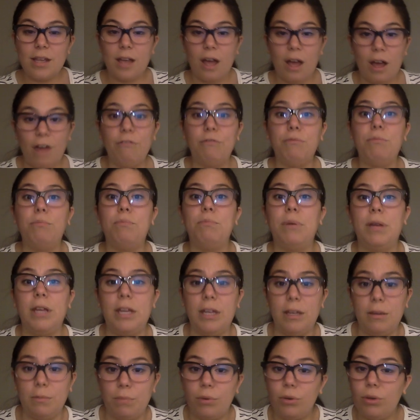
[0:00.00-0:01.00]
of
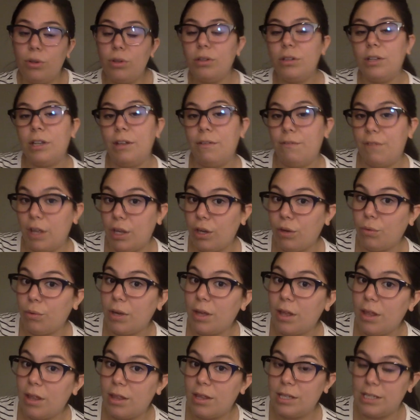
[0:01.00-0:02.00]
people living
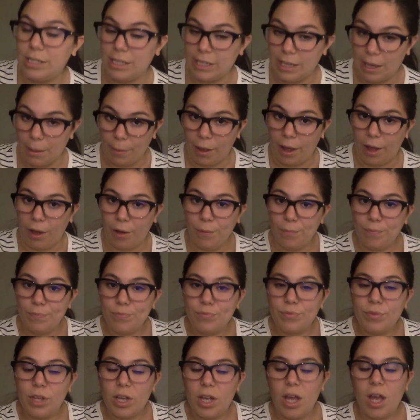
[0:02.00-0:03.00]
with CML.
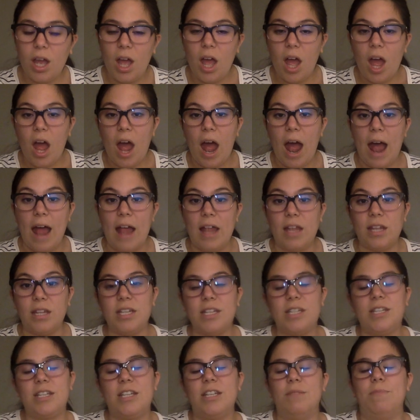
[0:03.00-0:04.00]
And
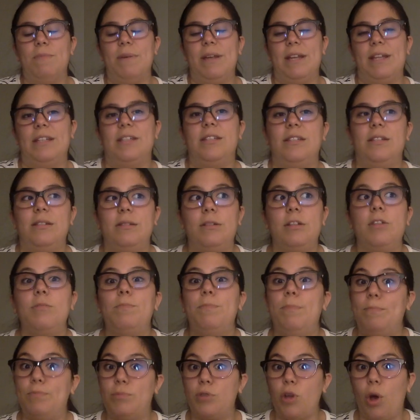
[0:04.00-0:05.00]
this
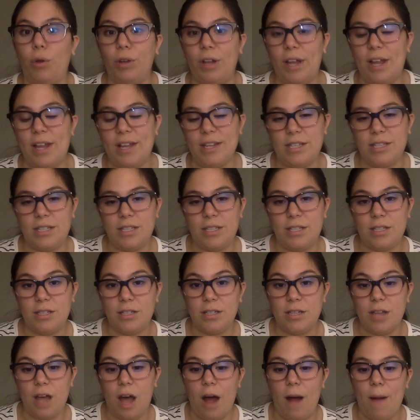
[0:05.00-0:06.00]
told
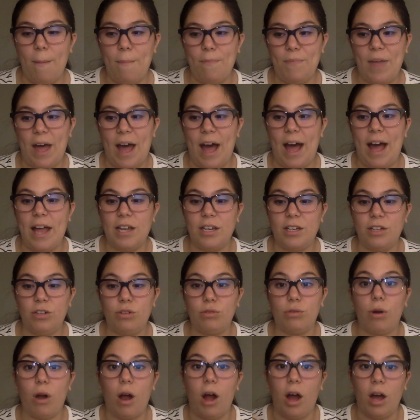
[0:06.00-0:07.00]
us that
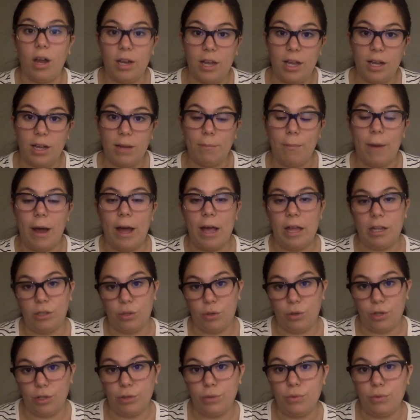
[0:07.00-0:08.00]
chronic myeloid